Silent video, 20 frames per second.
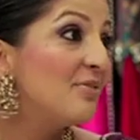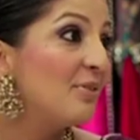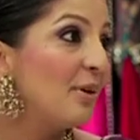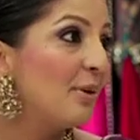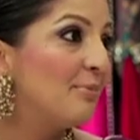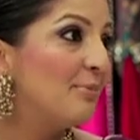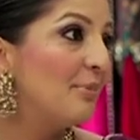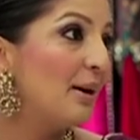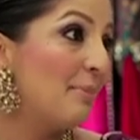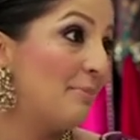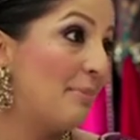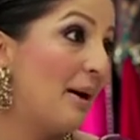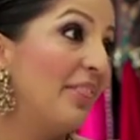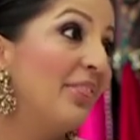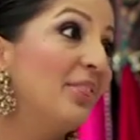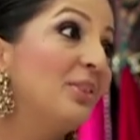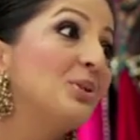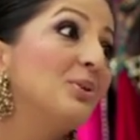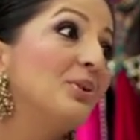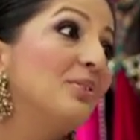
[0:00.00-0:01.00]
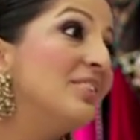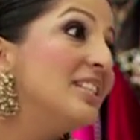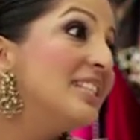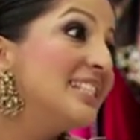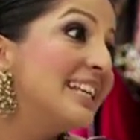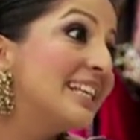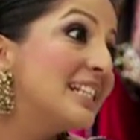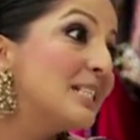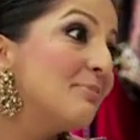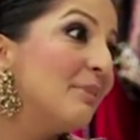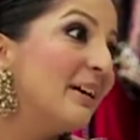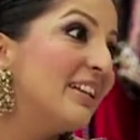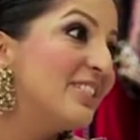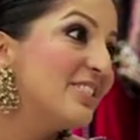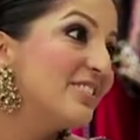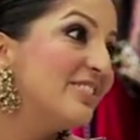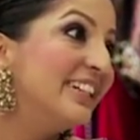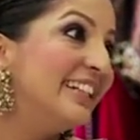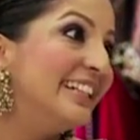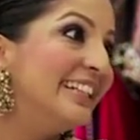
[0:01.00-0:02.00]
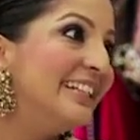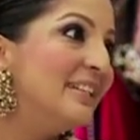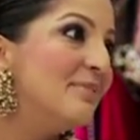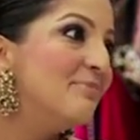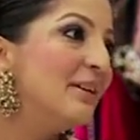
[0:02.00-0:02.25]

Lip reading: from a month to even 6 months, really,